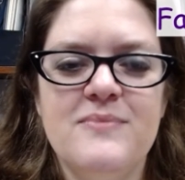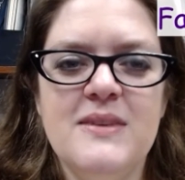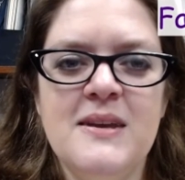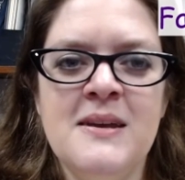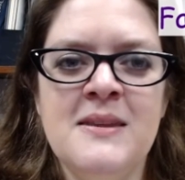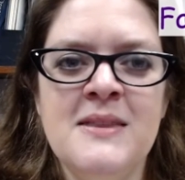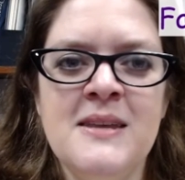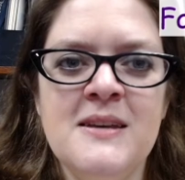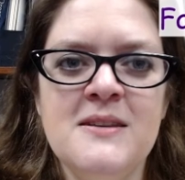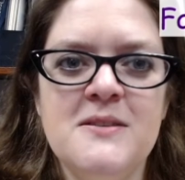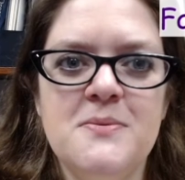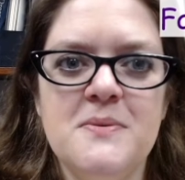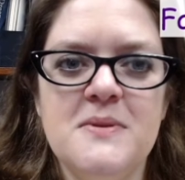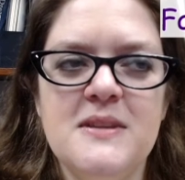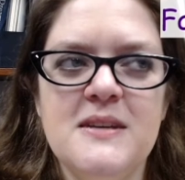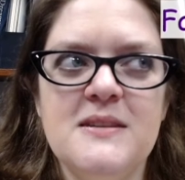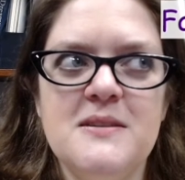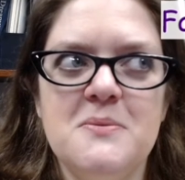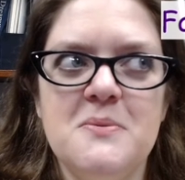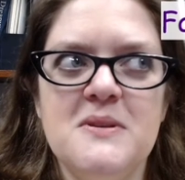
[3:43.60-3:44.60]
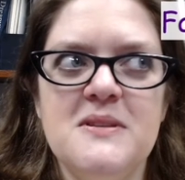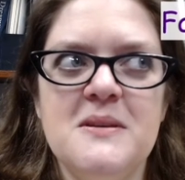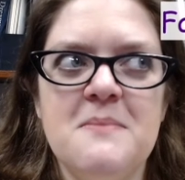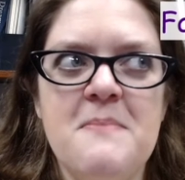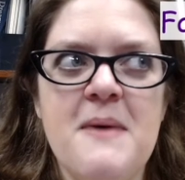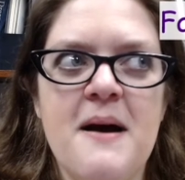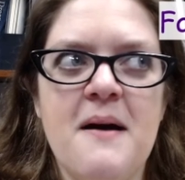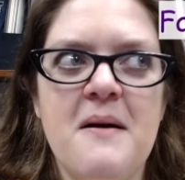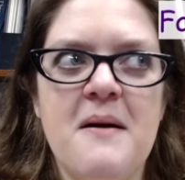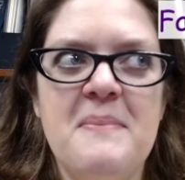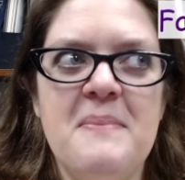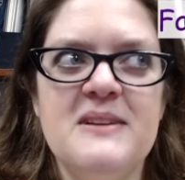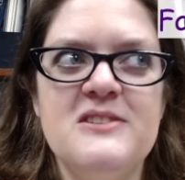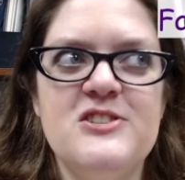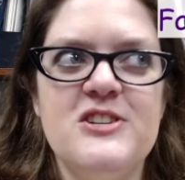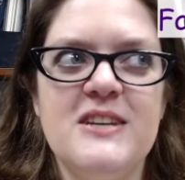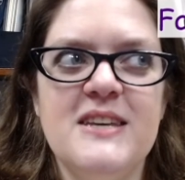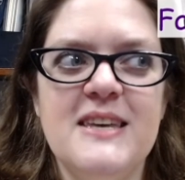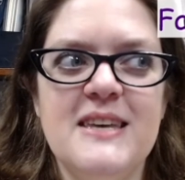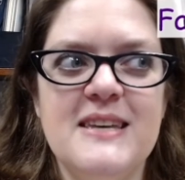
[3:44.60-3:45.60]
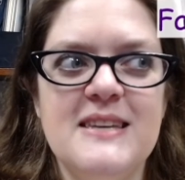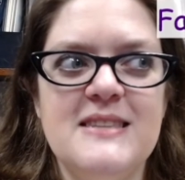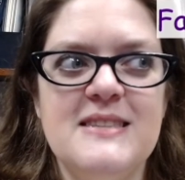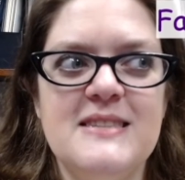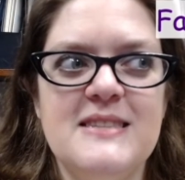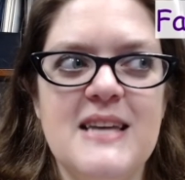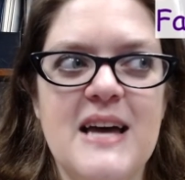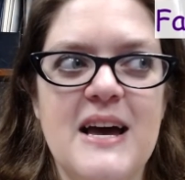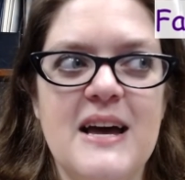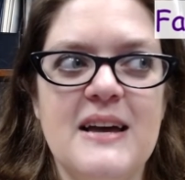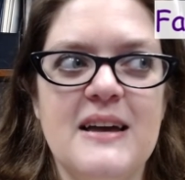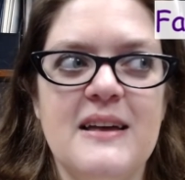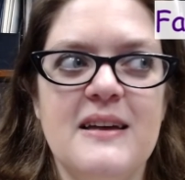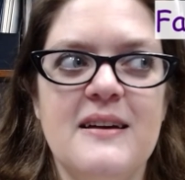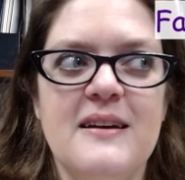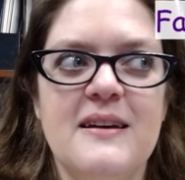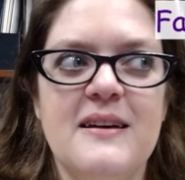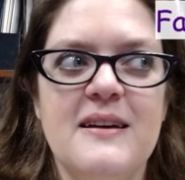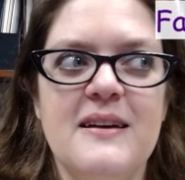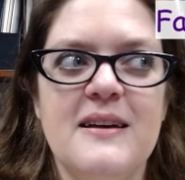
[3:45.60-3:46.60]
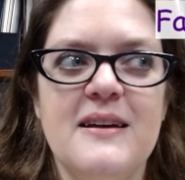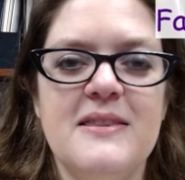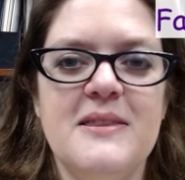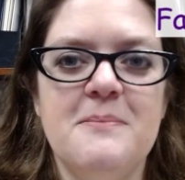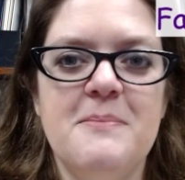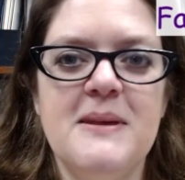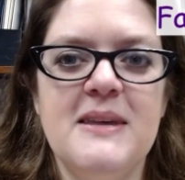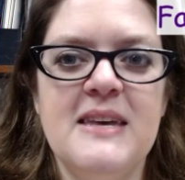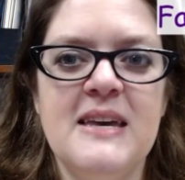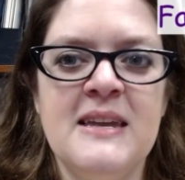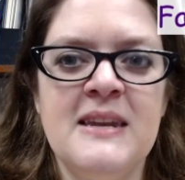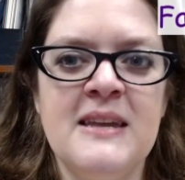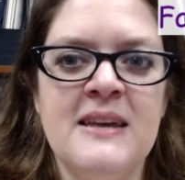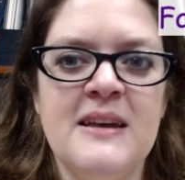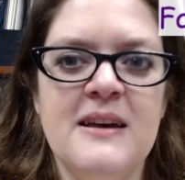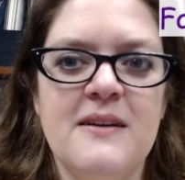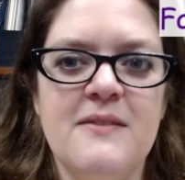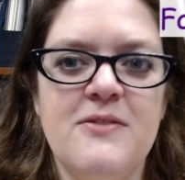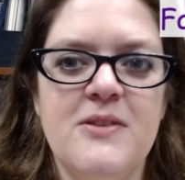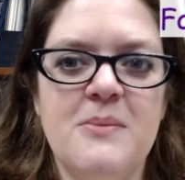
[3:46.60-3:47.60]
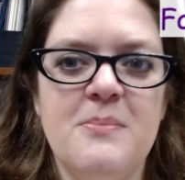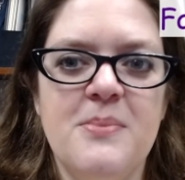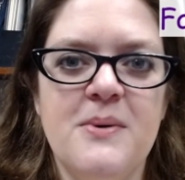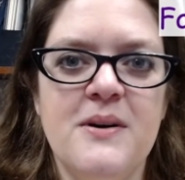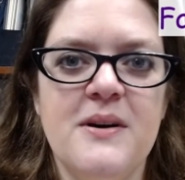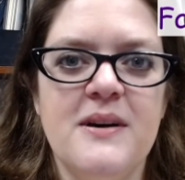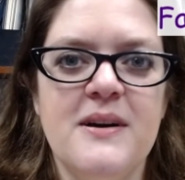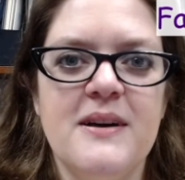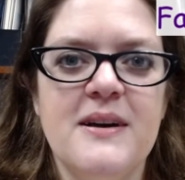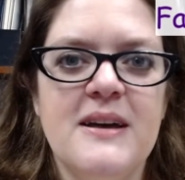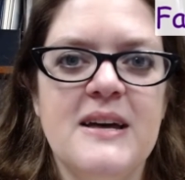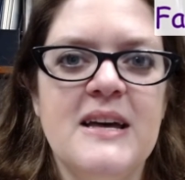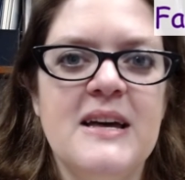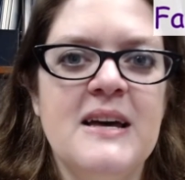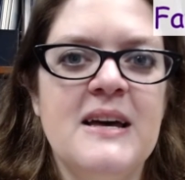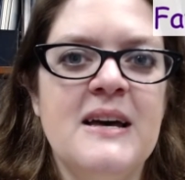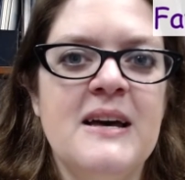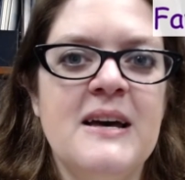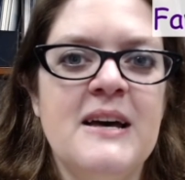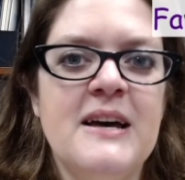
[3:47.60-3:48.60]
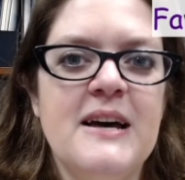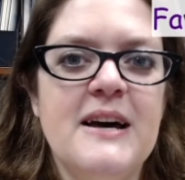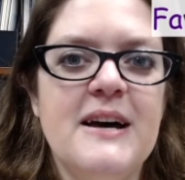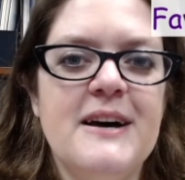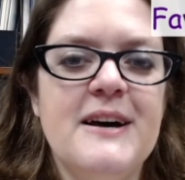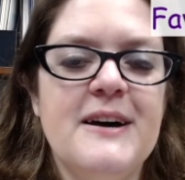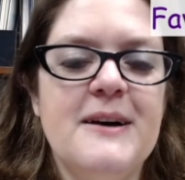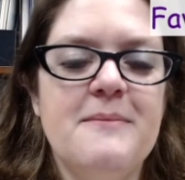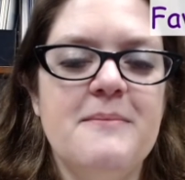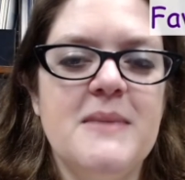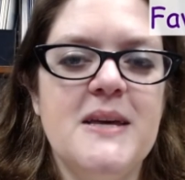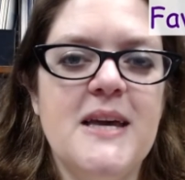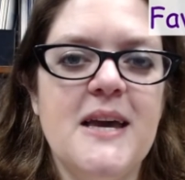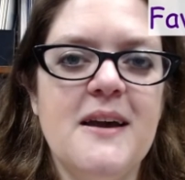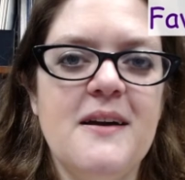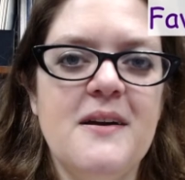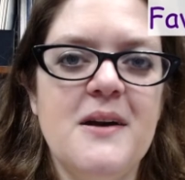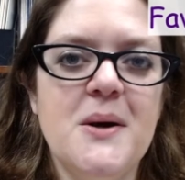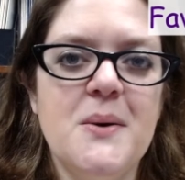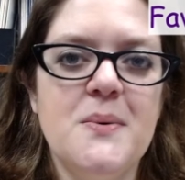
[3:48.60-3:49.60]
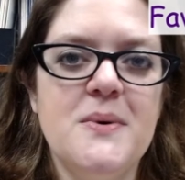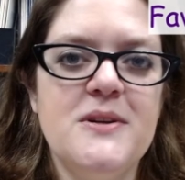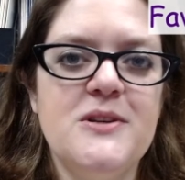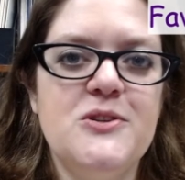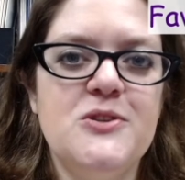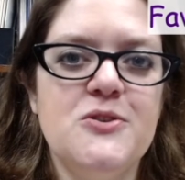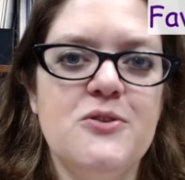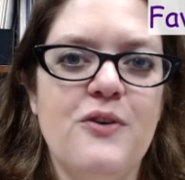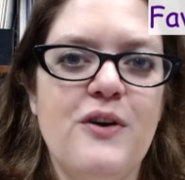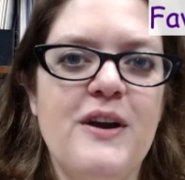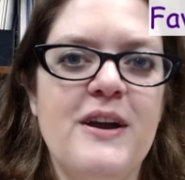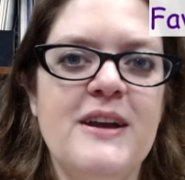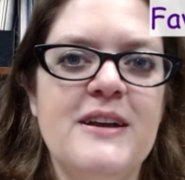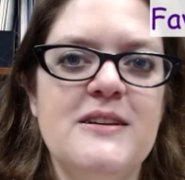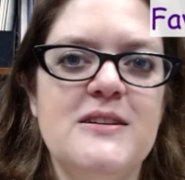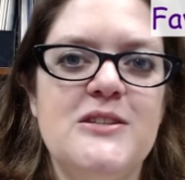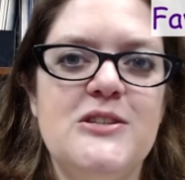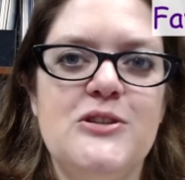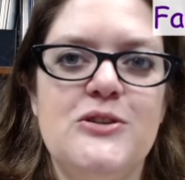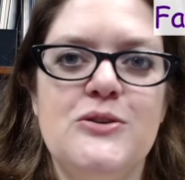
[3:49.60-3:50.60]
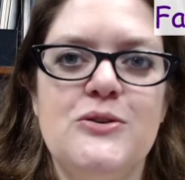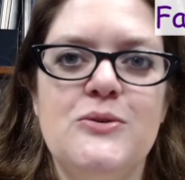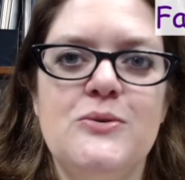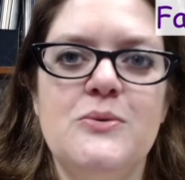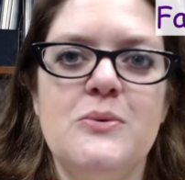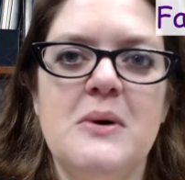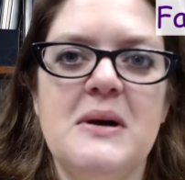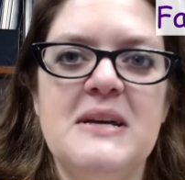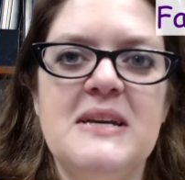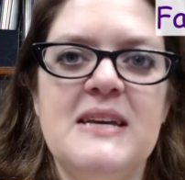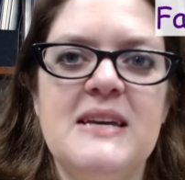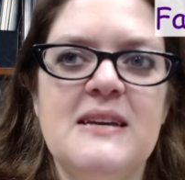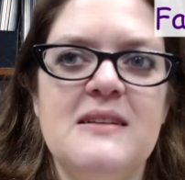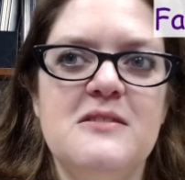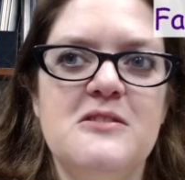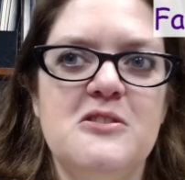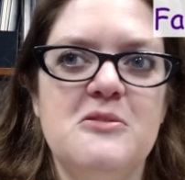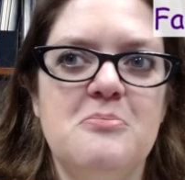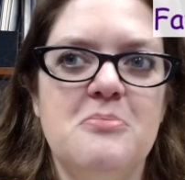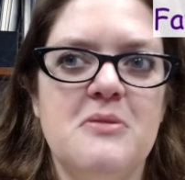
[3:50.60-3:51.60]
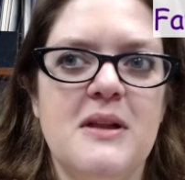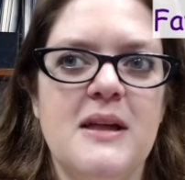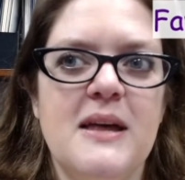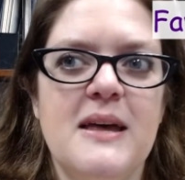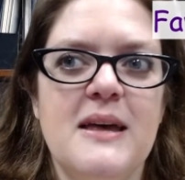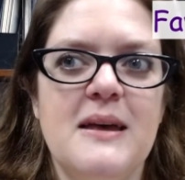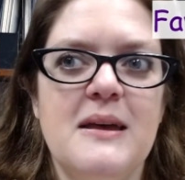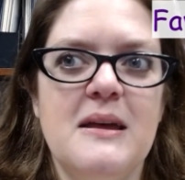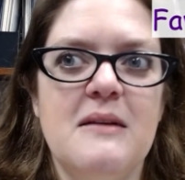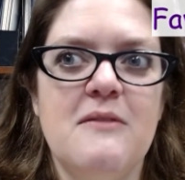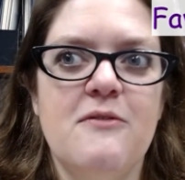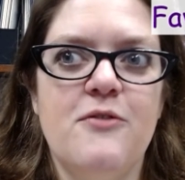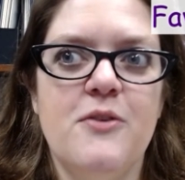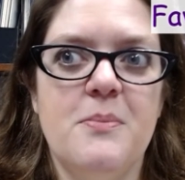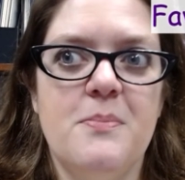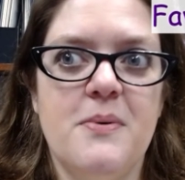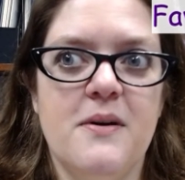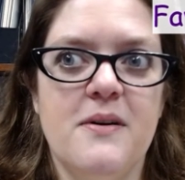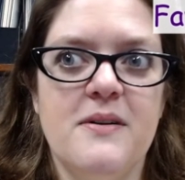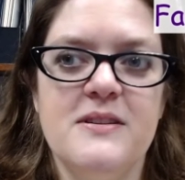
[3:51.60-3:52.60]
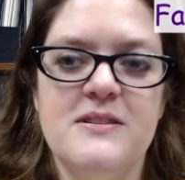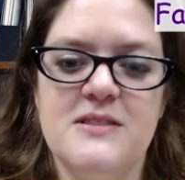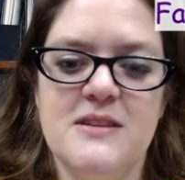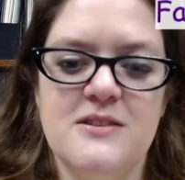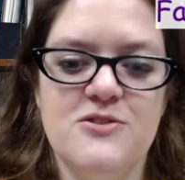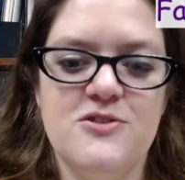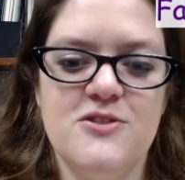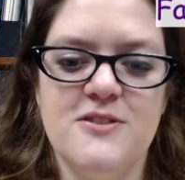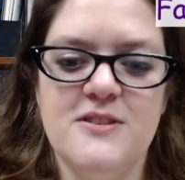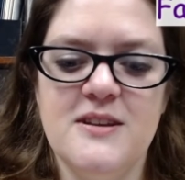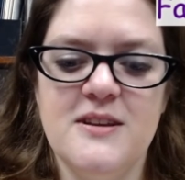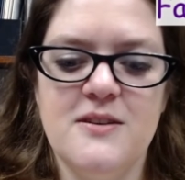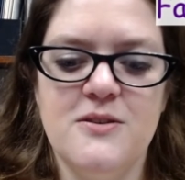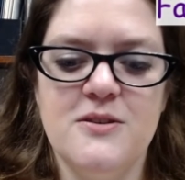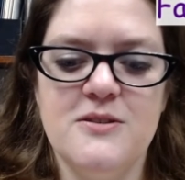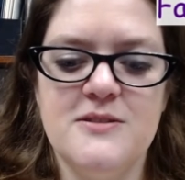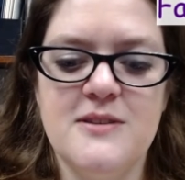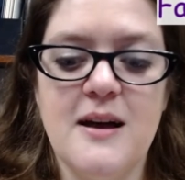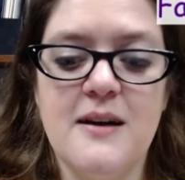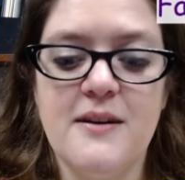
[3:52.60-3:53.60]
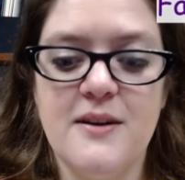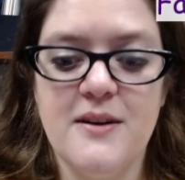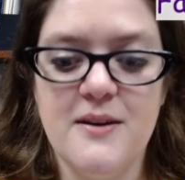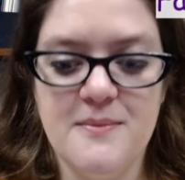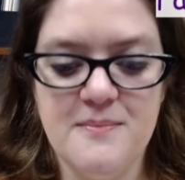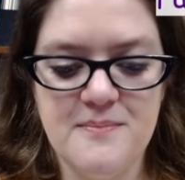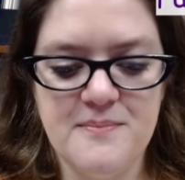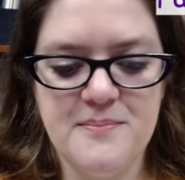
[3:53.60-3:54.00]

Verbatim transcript: And these, this was about a bunch of kids that at the beginning of the book, Um, Carrot was trying to get to play football, essentially, or soccer.